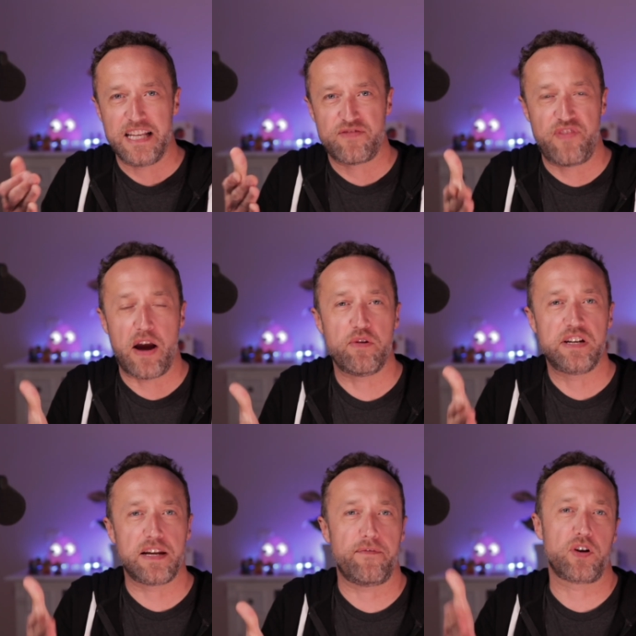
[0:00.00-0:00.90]
It's very
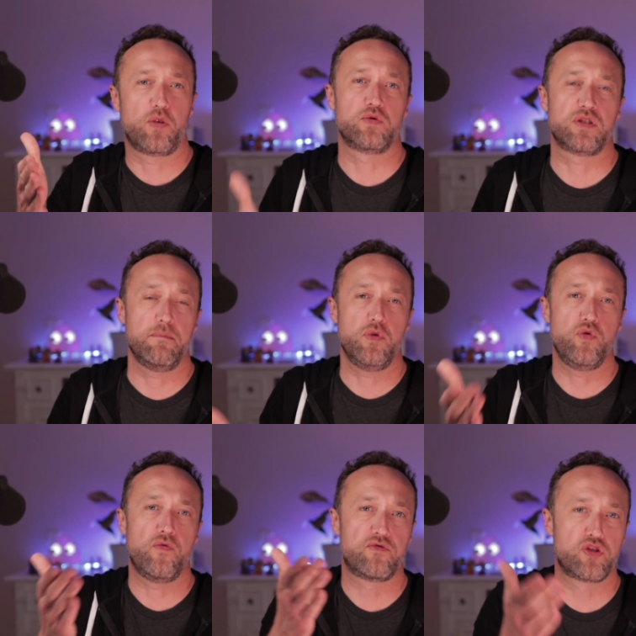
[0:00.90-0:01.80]
difficult to
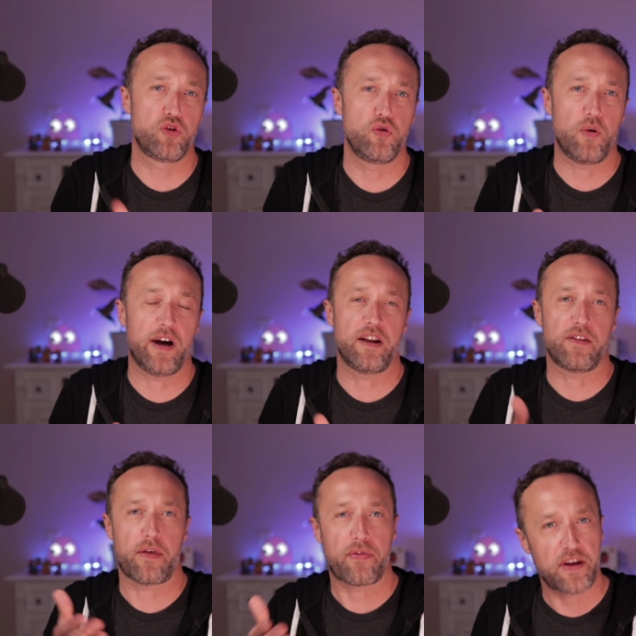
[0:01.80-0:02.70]
move to
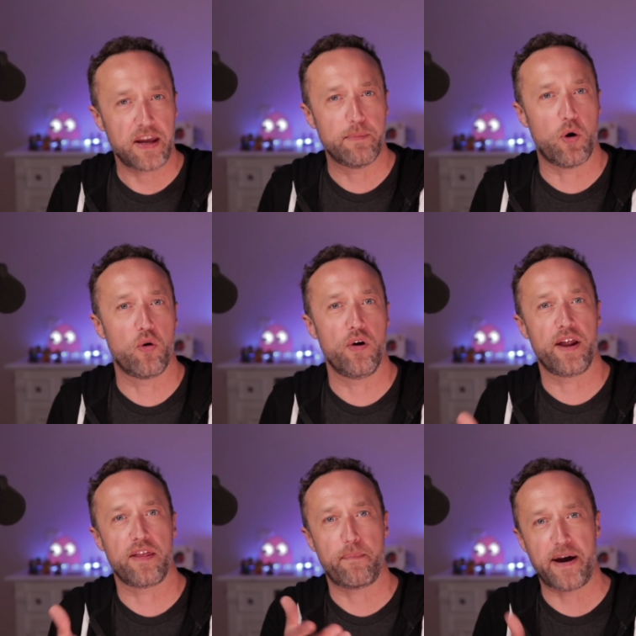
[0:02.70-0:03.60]
another theme or
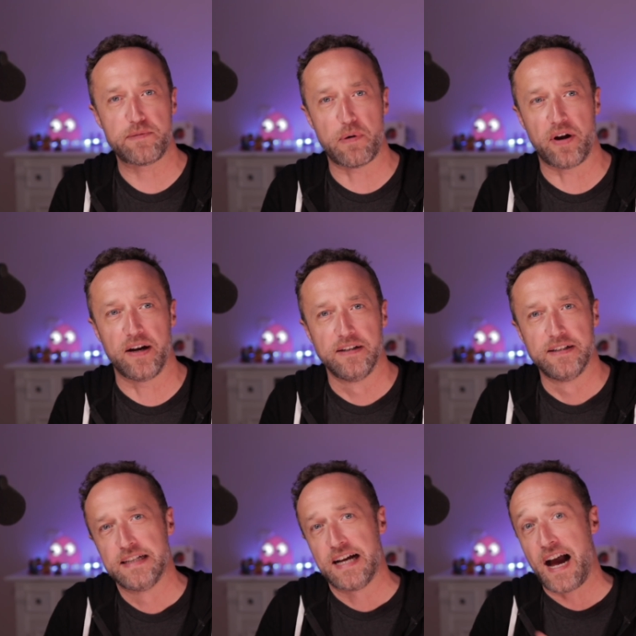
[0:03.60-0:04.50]
another page builder.
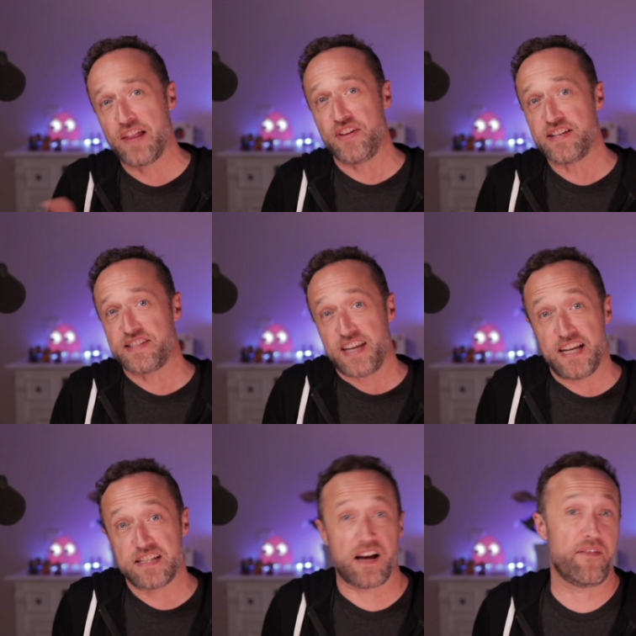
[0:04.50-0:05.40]
And this
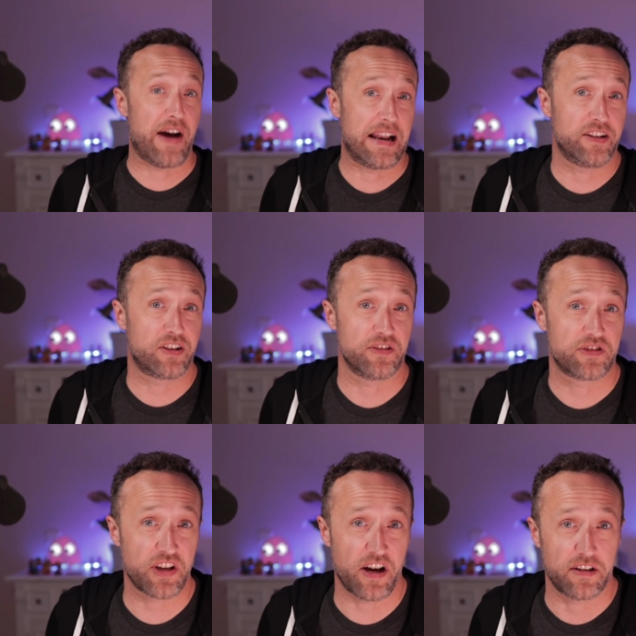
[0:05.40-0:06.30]
is a valid
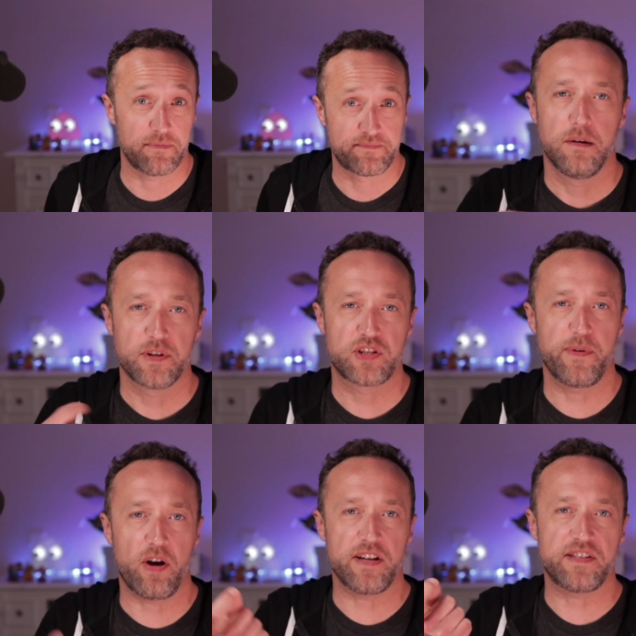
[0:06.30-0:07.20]
concern. But to
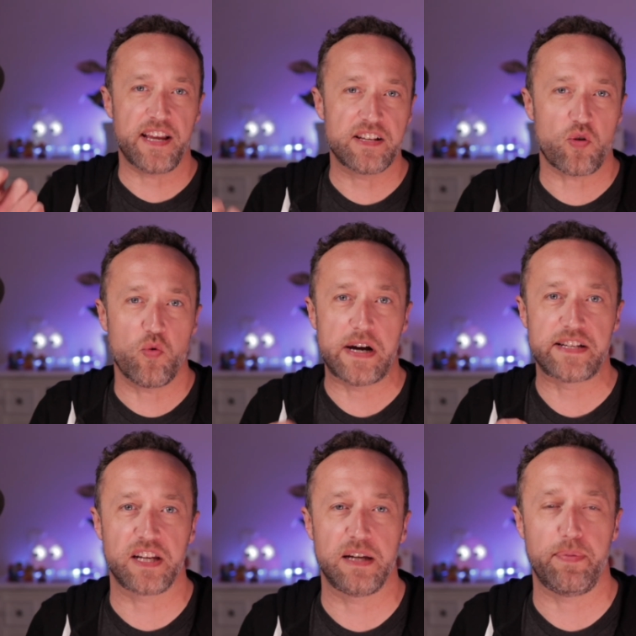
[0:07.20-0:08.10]
be honest, it's always
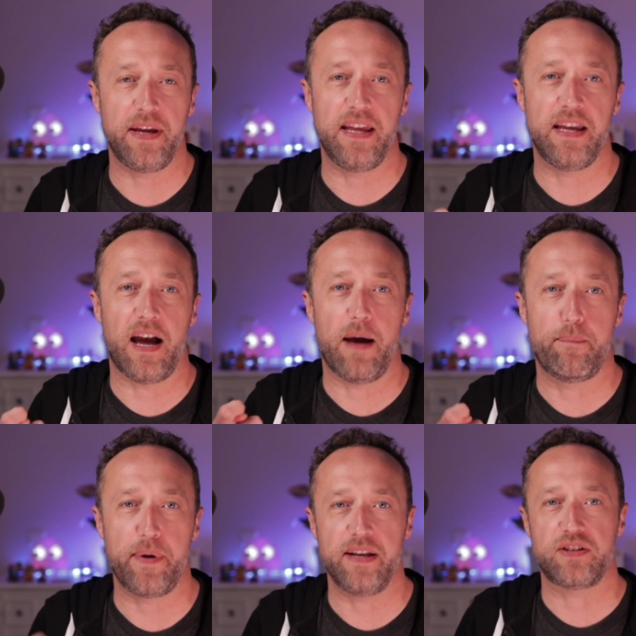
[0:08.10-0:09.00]
going to be a
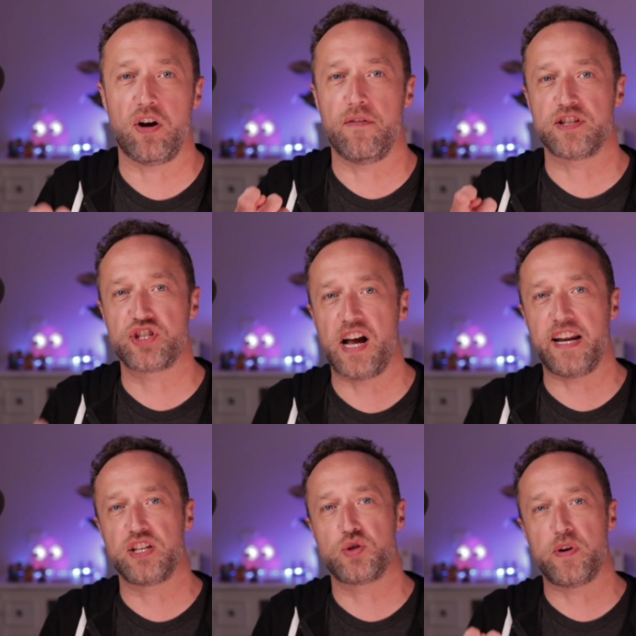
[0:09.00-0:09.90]
bit of a
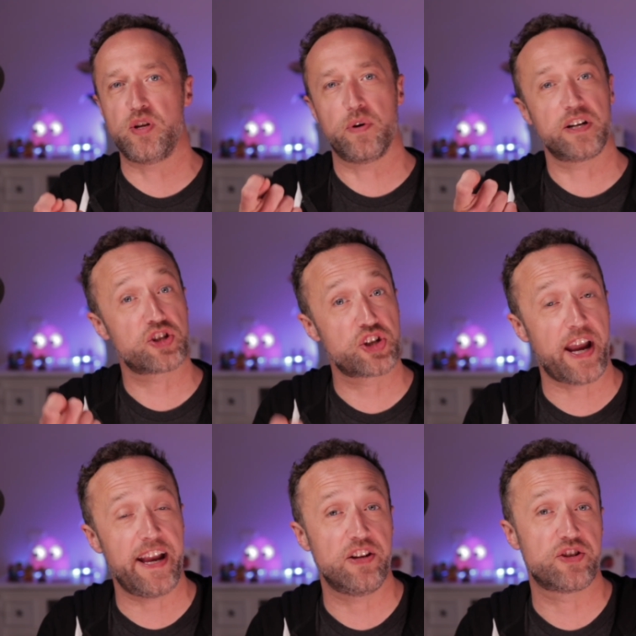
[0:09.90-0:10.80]
challenge when you want to
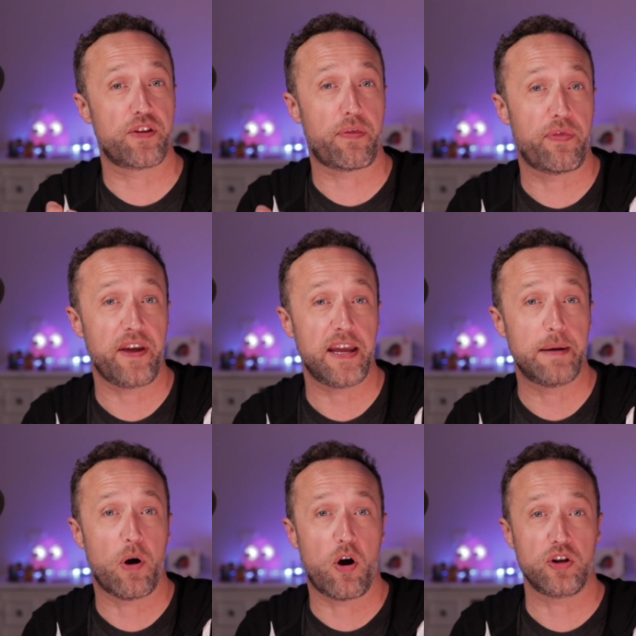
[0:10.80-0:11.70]
change the
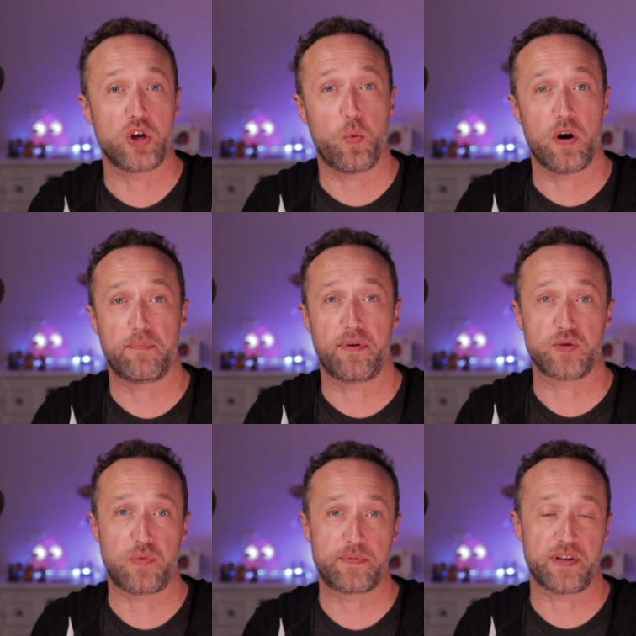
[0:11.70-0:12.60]
theme on your WordPress
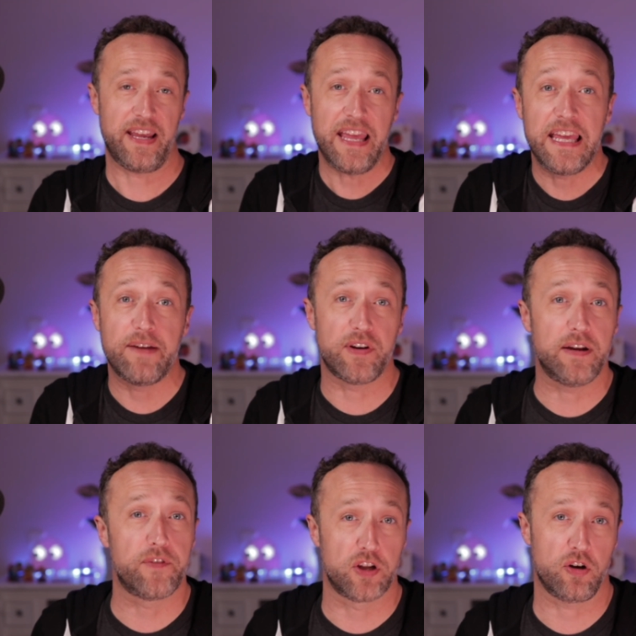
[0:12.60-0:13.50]
website, even
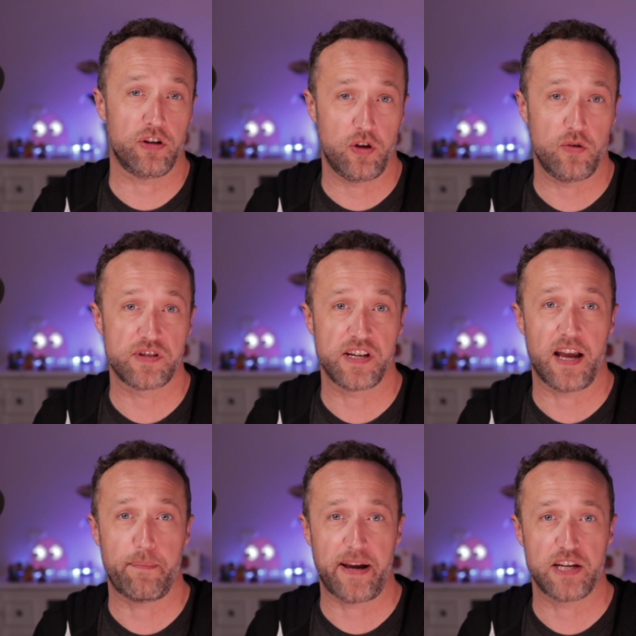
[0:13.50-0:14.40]
if you're not using
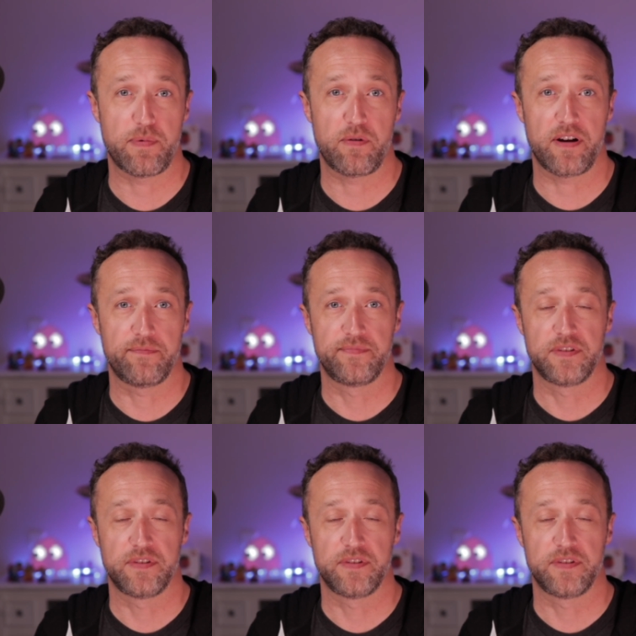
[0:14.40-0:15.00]
a page builder.